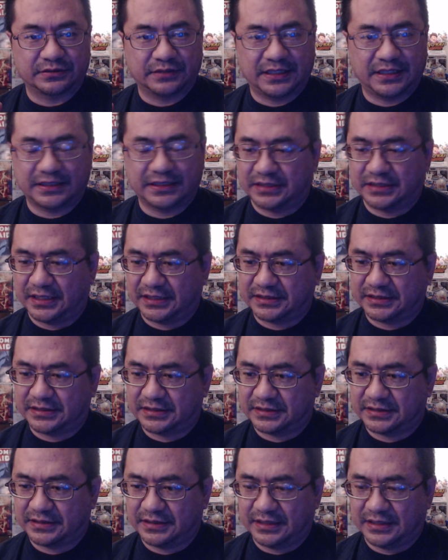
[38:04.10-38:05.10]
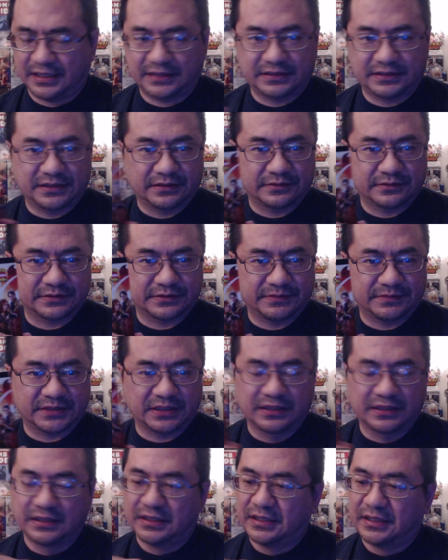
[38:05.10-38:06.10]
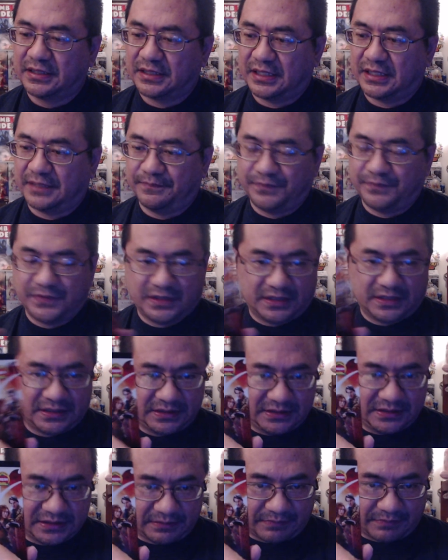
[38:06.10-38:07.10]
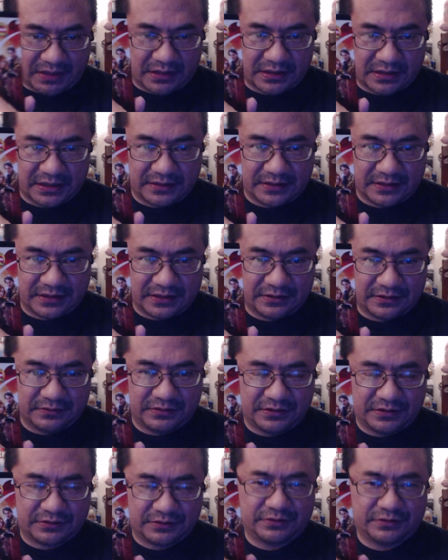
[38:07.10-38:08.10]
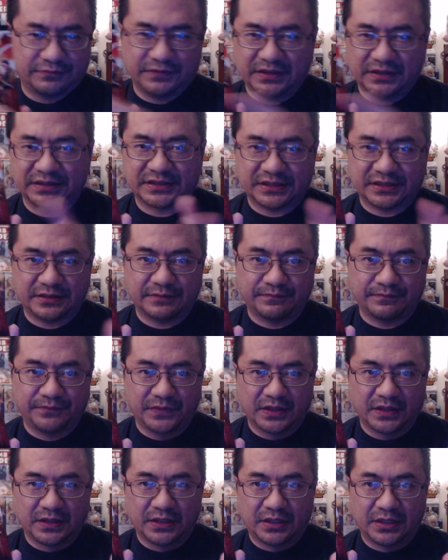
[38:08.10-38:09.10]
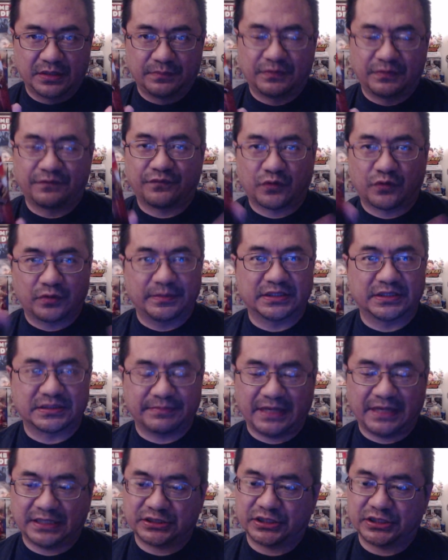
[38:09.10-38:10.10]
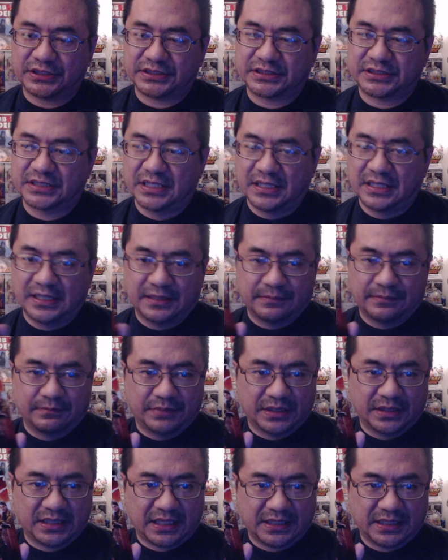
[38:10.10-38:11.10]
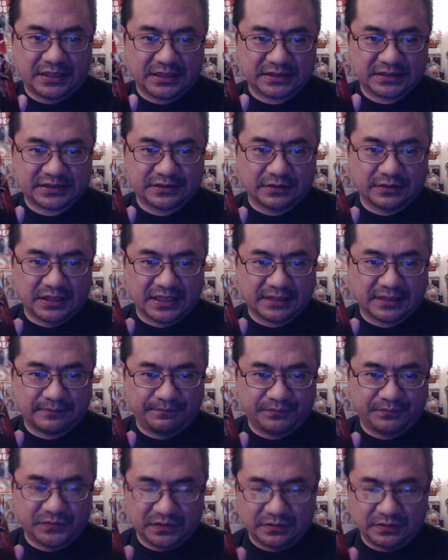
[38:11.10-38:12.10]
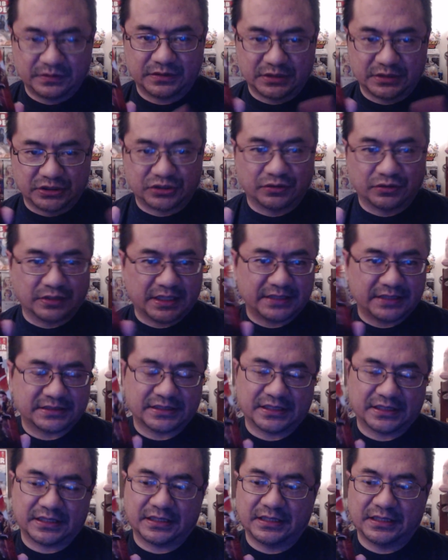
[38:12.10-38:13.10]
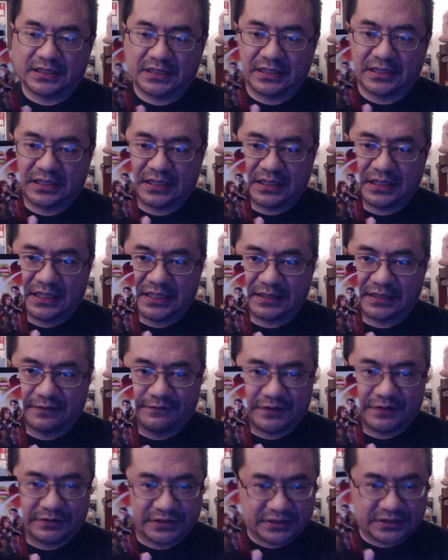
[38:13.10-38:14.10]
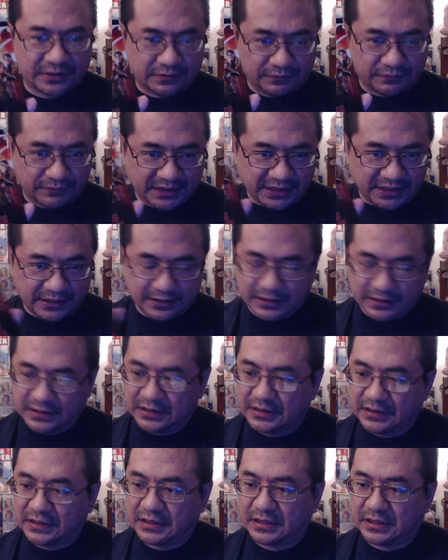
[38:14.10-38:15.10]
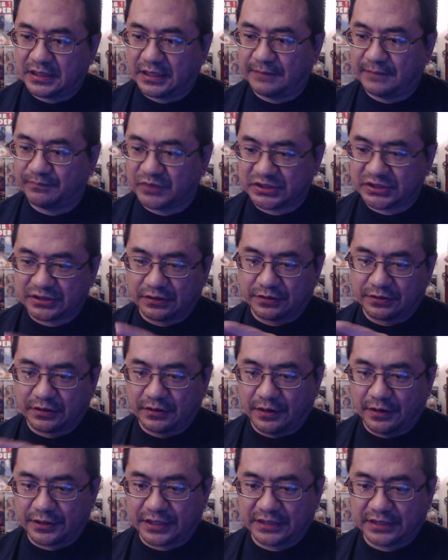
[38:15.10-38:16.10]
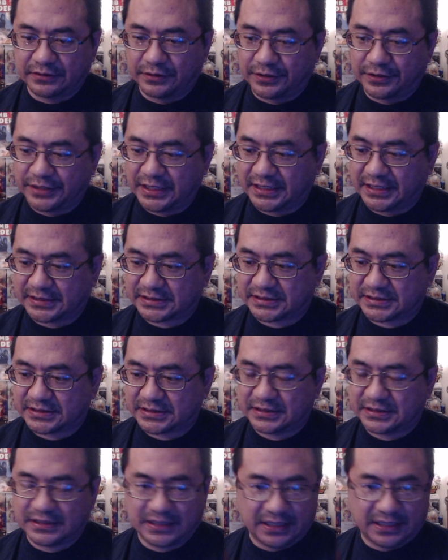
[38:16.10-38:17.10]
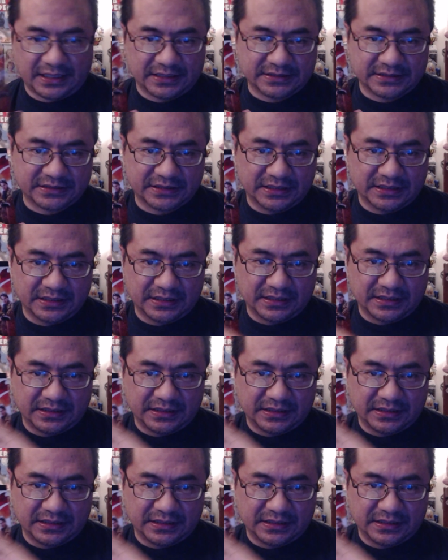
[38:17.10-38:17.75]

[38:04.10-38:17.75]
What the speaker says: or Egdin or something. He's a bard, although, you know, you don't really see him perform his magics, but I guess they showcase it in like a very subtle way. Michelle Rodriguez as